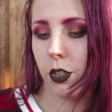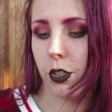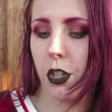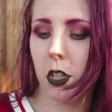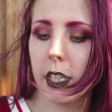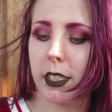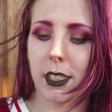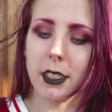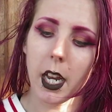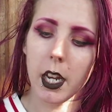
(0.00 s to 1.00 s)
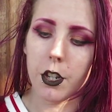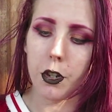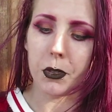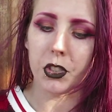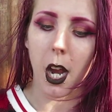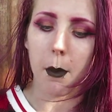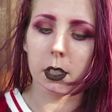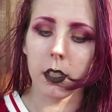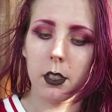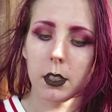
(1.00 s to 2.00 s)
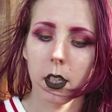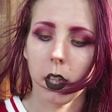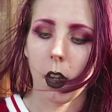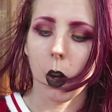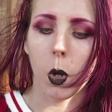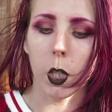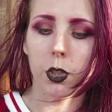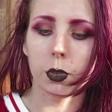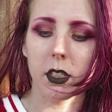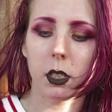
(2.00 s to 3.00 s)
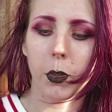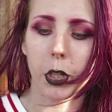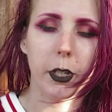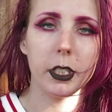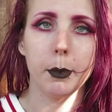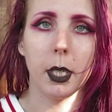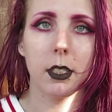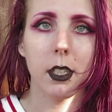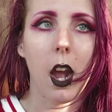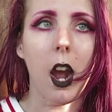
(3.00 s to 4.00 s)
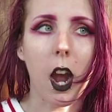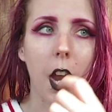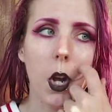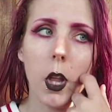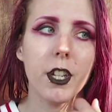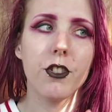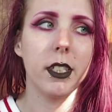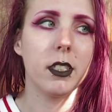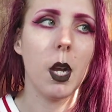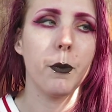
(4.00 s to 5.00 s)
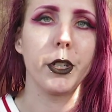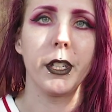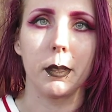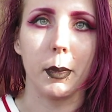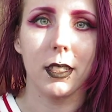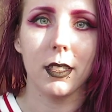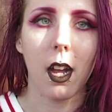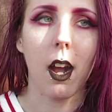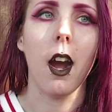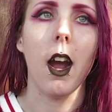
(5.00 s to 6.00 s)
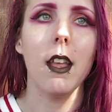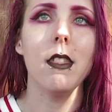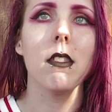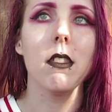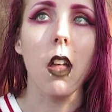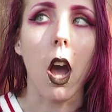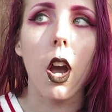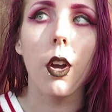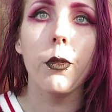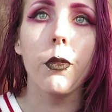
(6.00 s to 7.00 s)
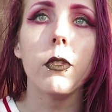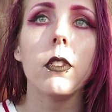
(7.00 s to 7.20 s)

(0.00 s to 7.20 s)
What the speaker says: Do you like to stay in your pajamas or dress up for Christmas? I don't like dressing up for Christmas. I love,